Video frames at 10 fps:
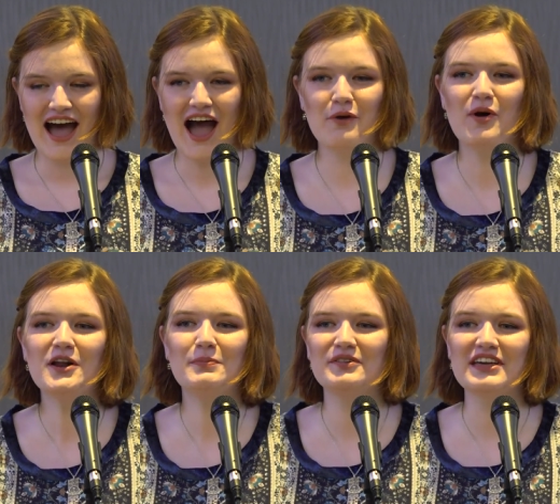I
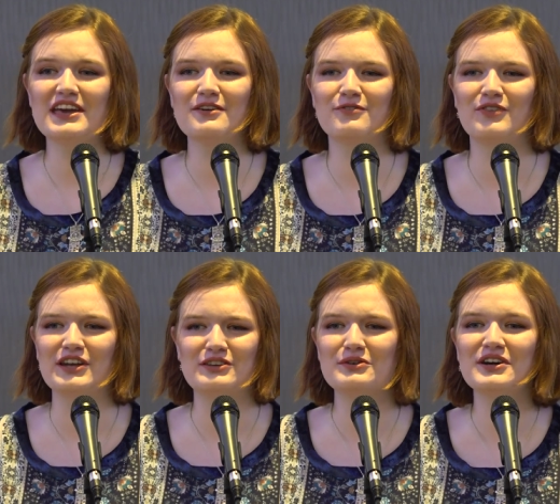want to believe
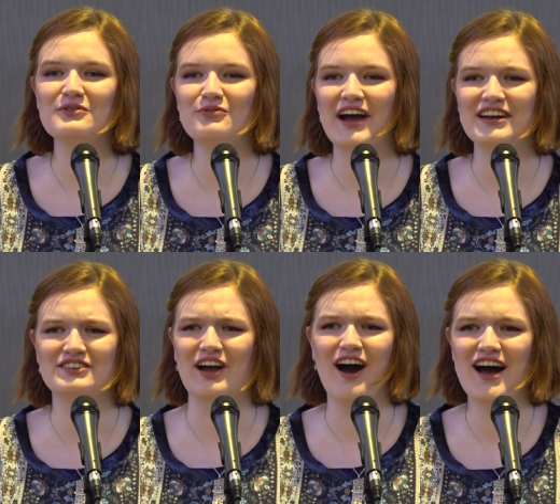that you can
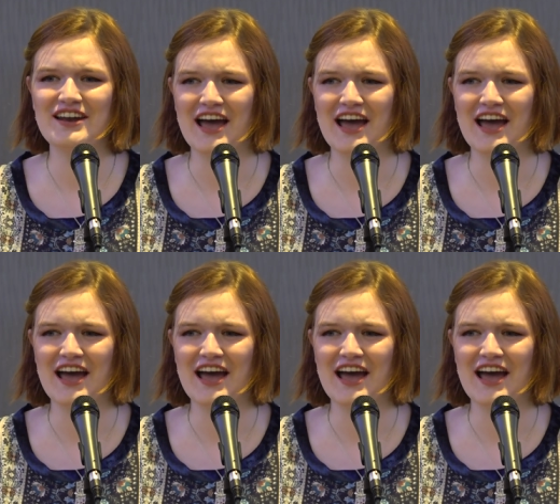find God